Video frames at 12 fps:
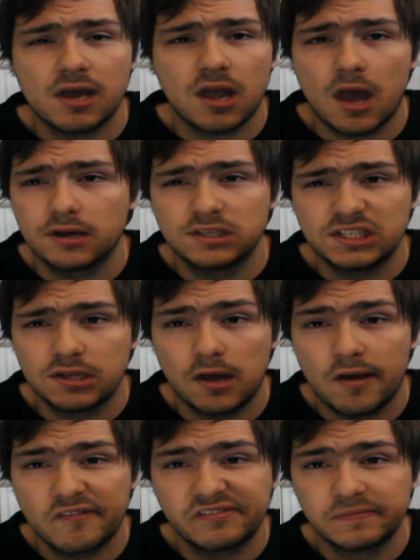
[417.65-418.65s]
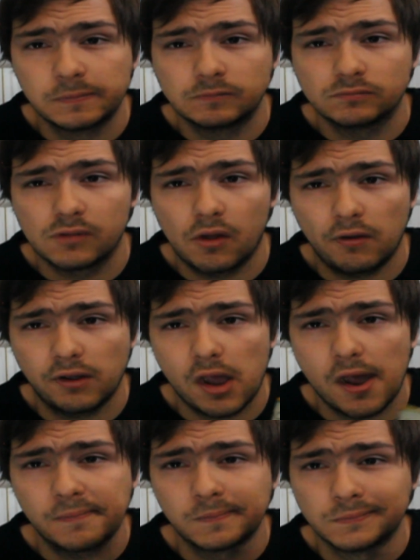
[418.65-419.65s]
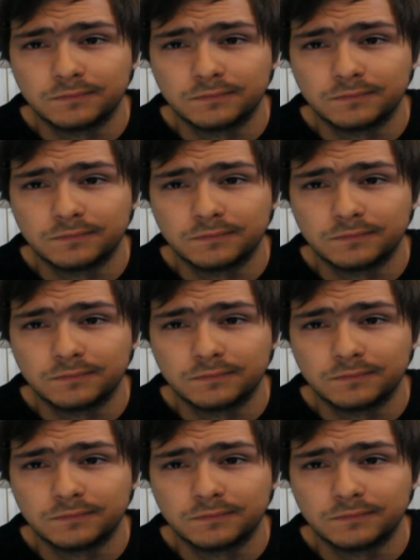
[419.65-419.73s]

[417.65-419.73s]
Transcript: that kind of stuff. Okay.